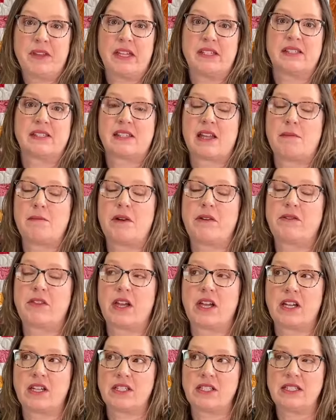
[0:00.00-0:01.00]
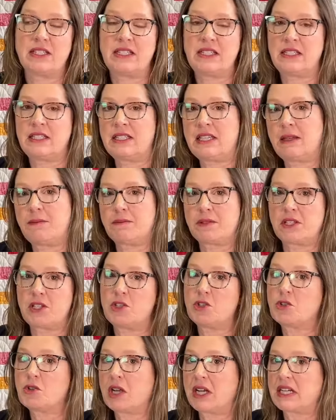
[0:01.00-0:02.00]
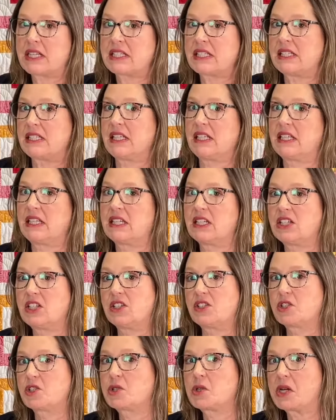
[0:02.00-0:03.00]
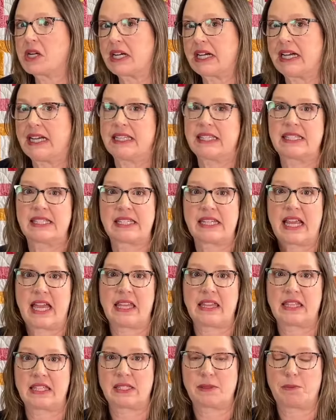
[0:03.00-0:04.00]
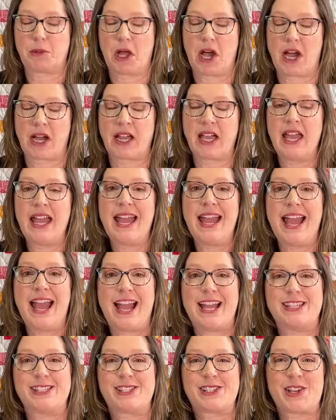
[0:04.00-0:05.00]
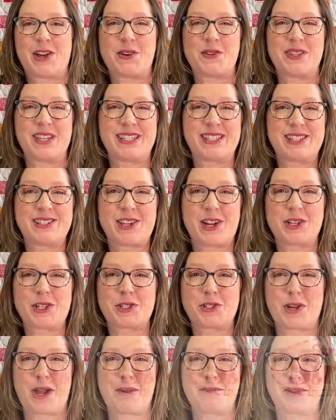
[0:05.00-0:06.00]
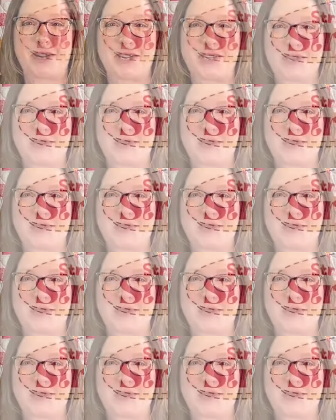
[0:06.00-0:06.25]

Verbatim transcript: and some of the tips and tricks and little shortcuts to get this block. And so this is our Strawberry